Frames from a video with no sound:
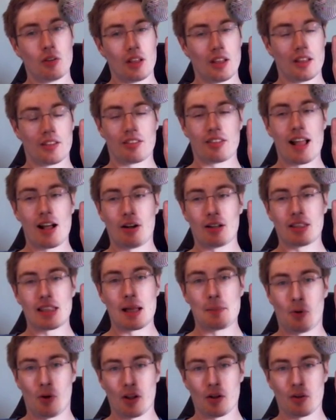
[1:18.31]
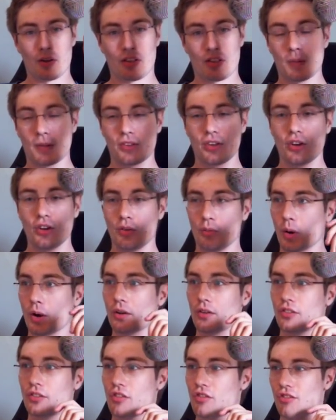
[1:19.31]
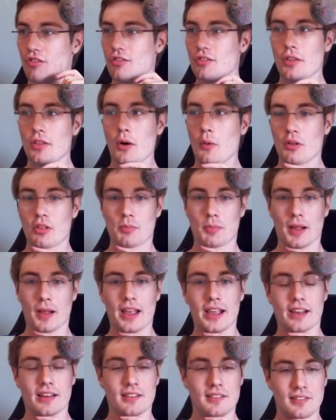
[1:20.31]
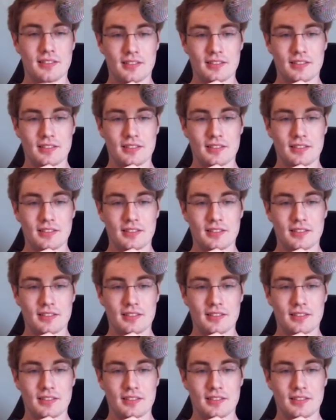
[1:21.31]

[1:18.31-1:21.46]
it's now at that point in Splatoon where just no one's playing it.